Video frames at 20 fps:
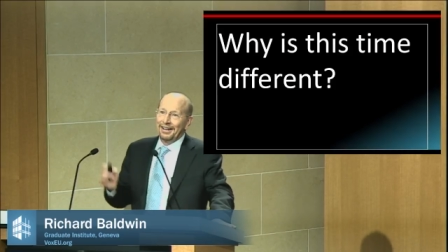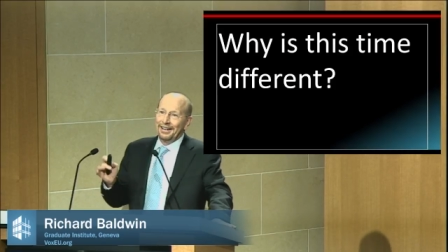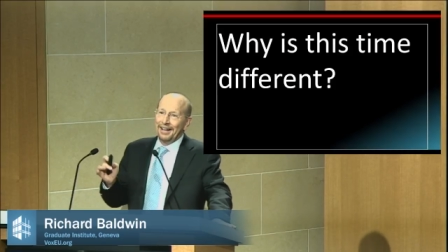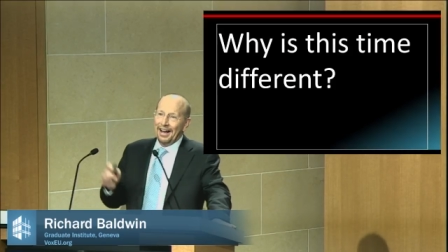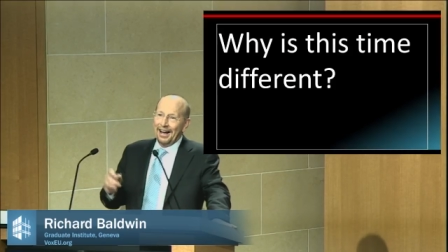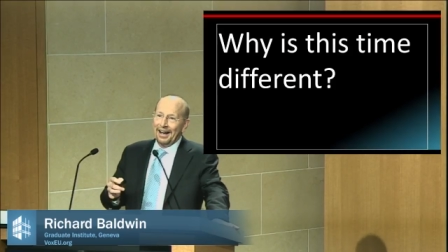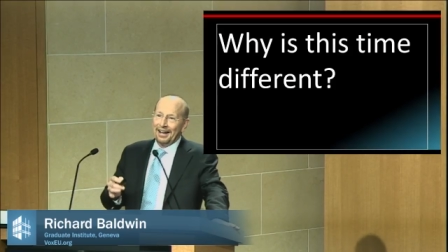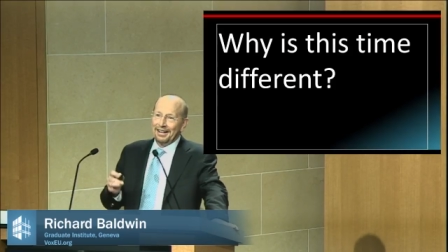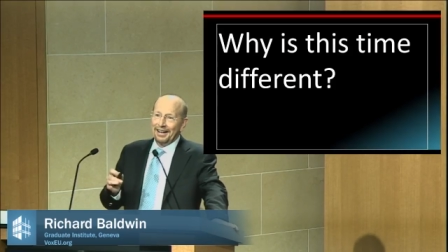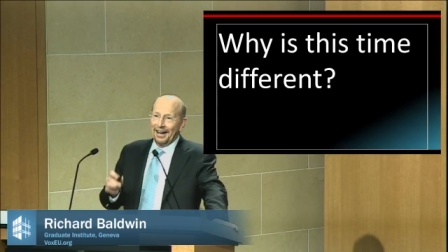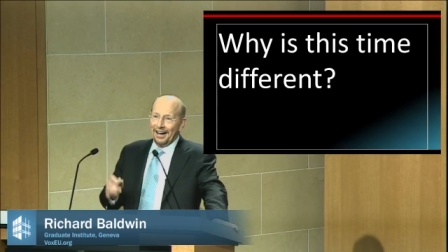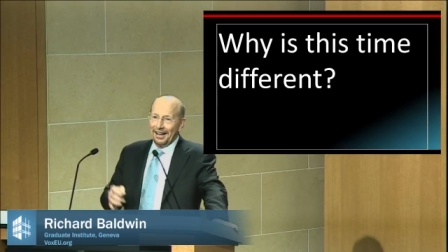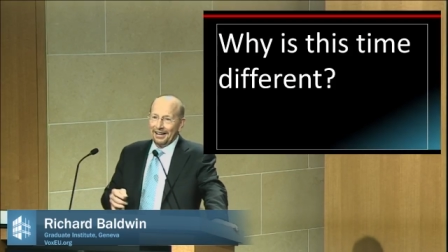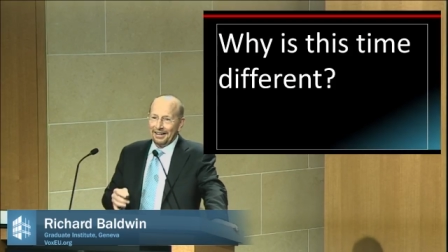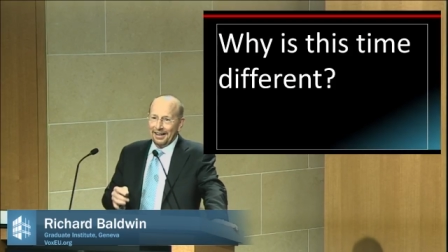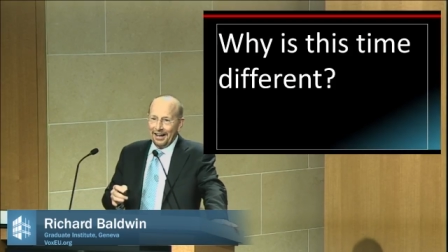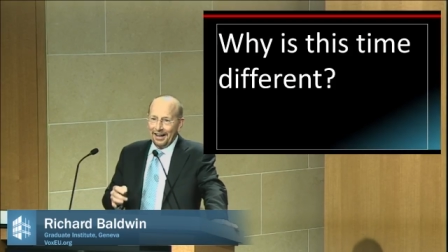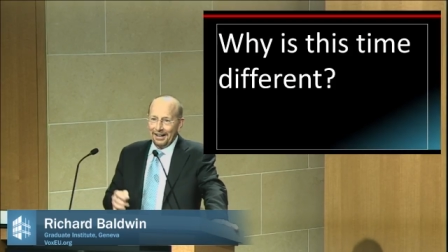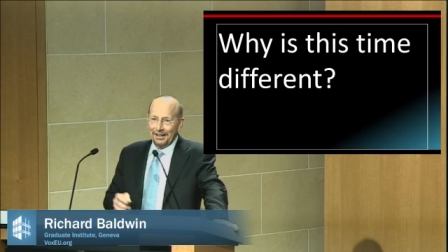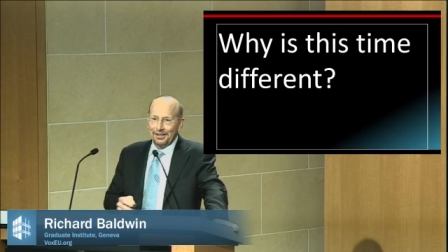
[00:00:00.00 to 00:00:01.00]

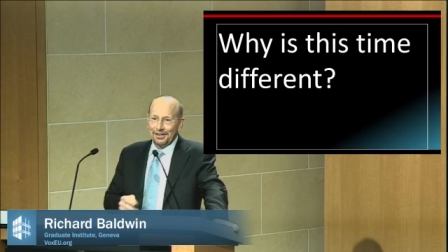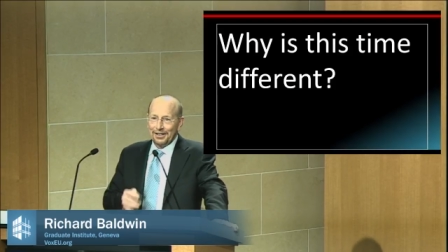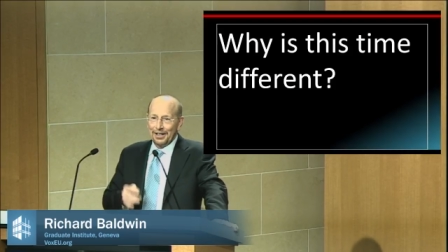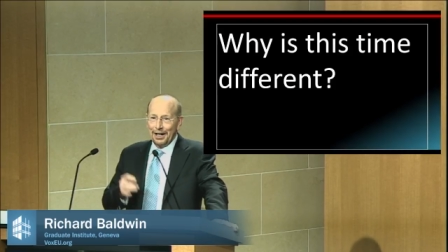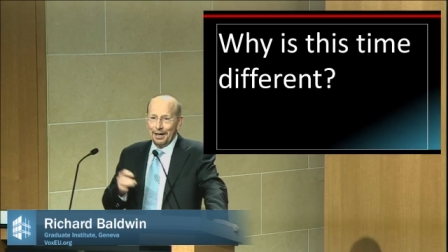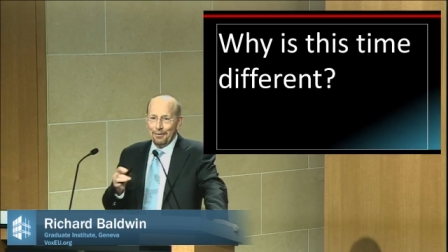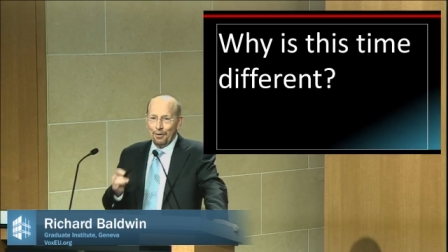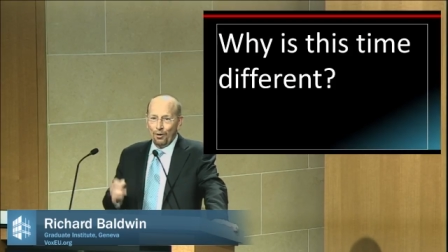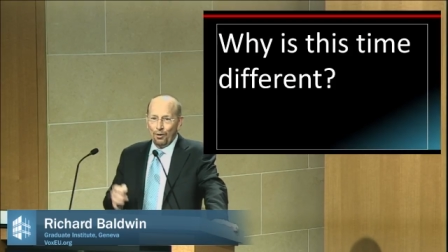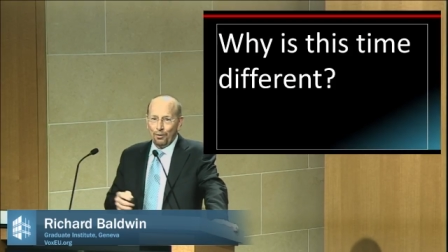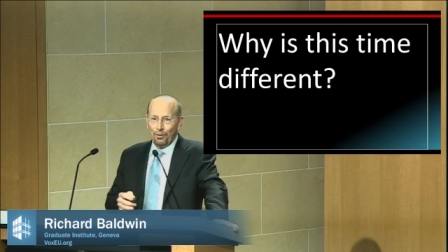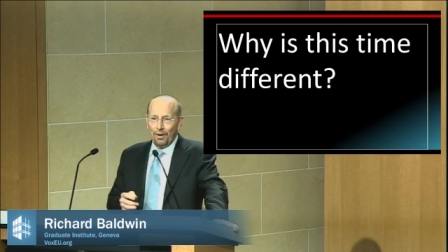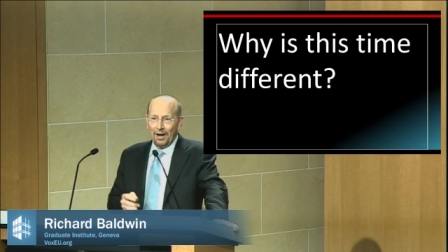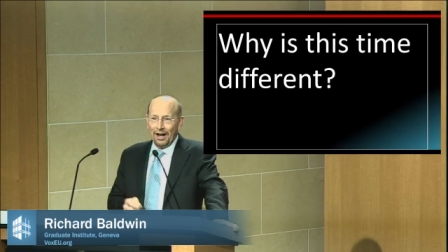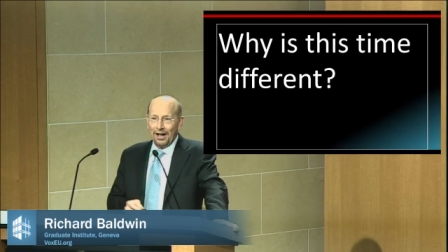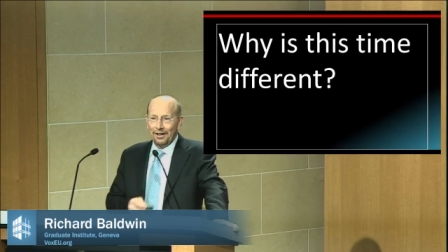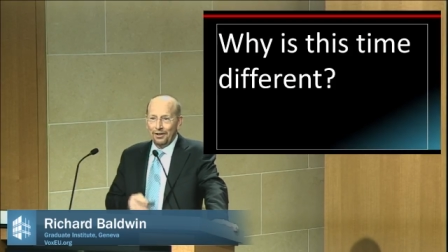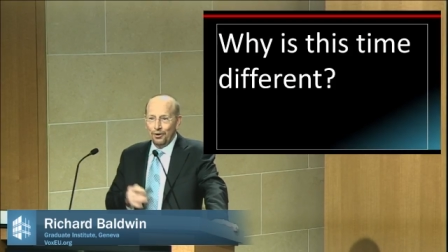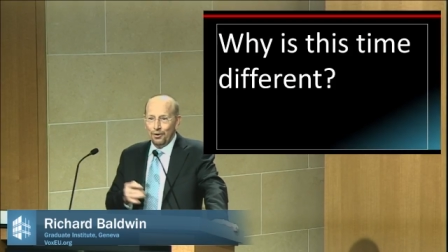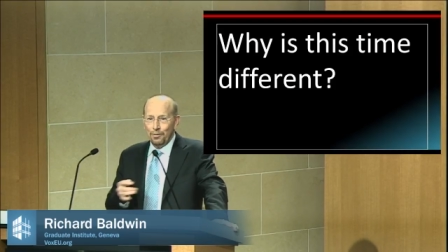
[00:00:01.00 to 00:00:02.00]
yeah, same old
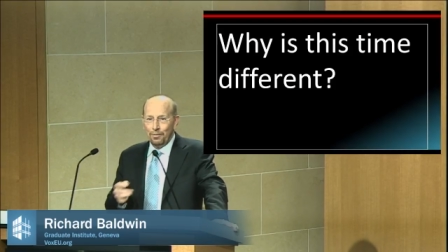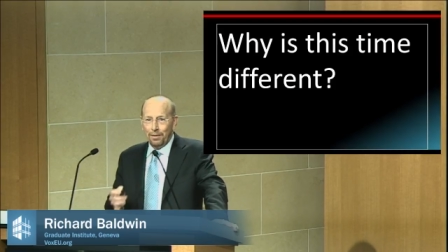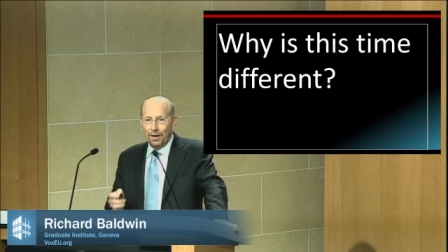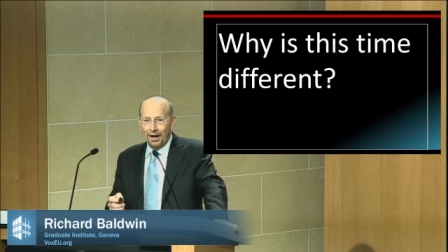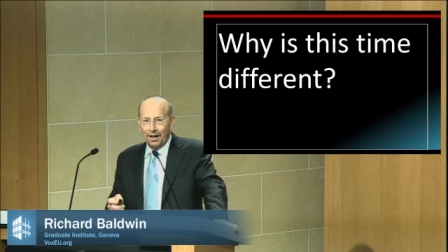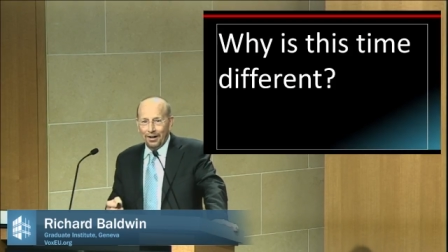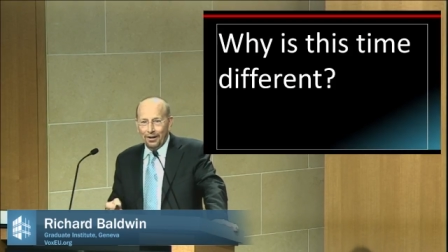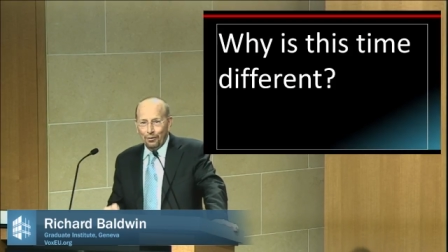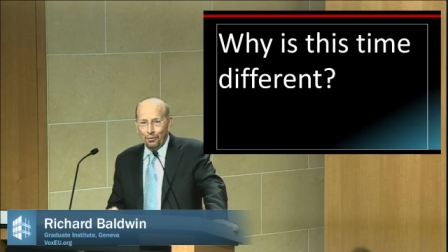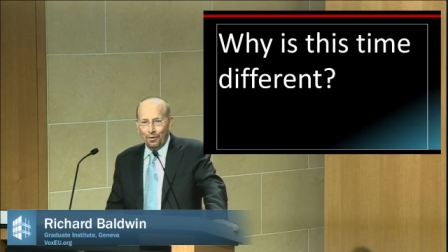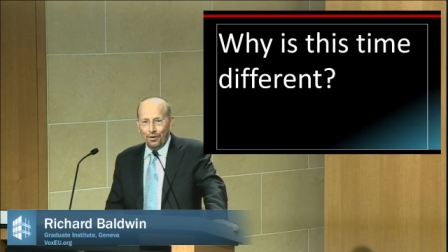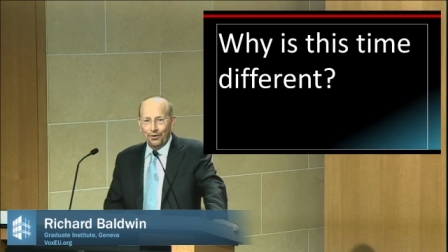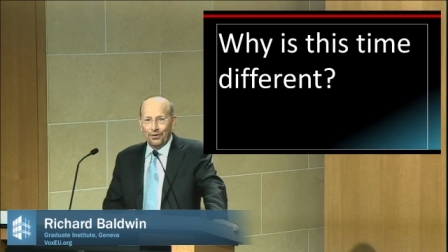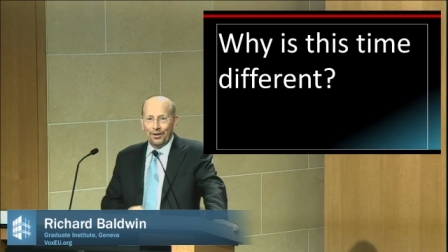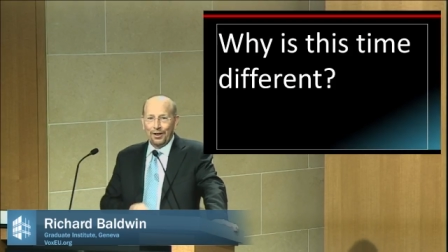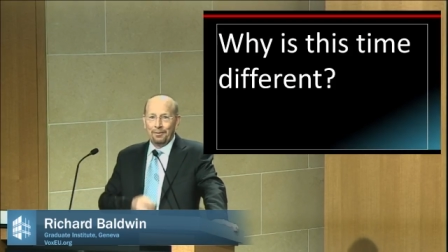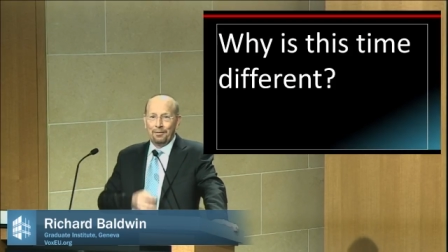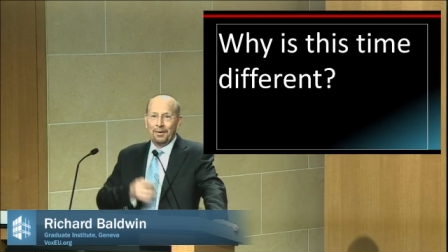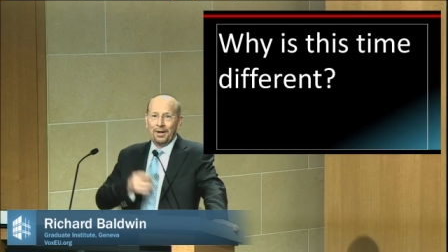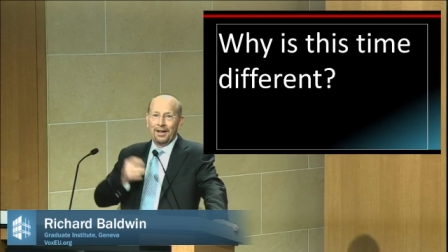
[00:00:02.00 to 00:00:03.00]
wine, new bottle with
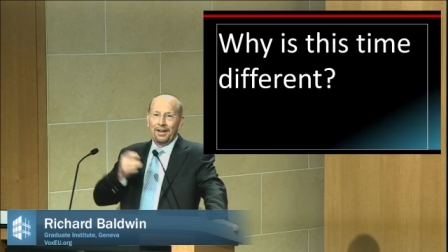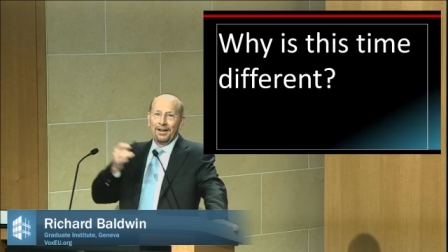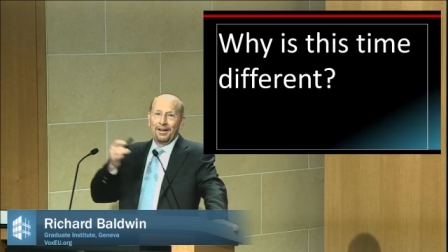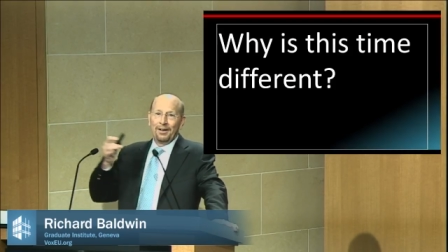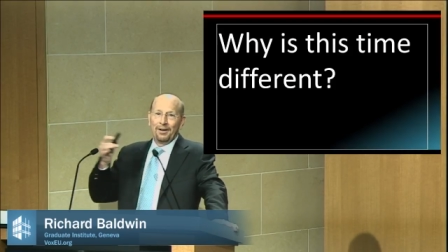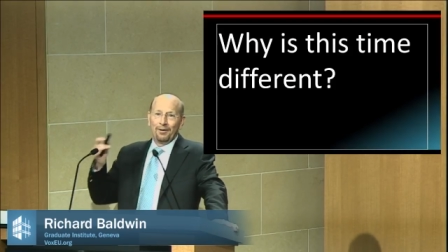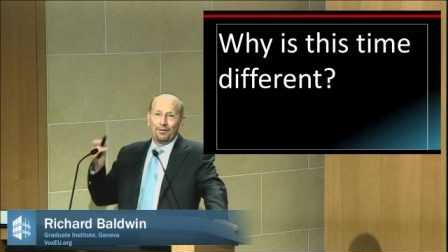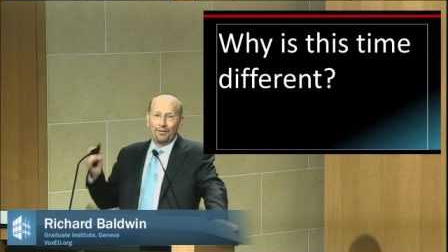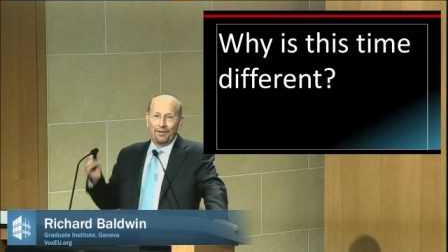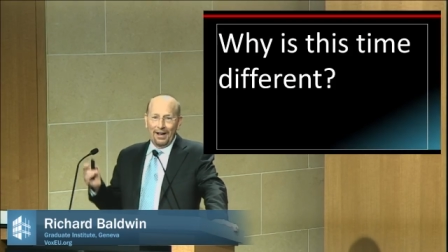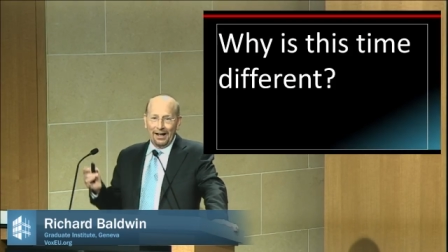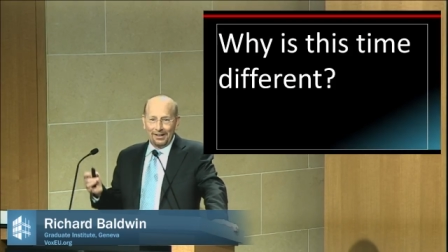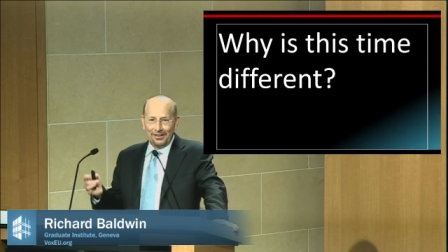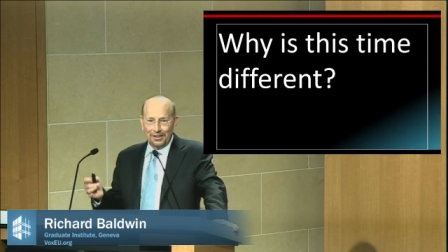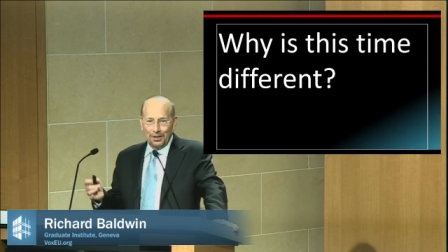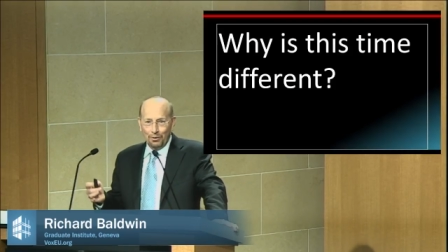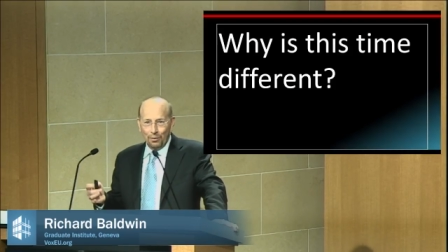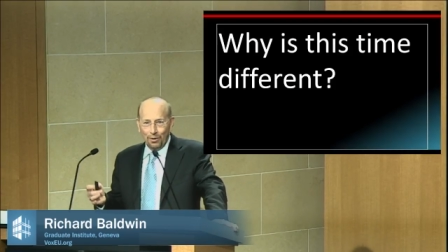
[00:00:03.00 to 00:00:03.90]
some fancy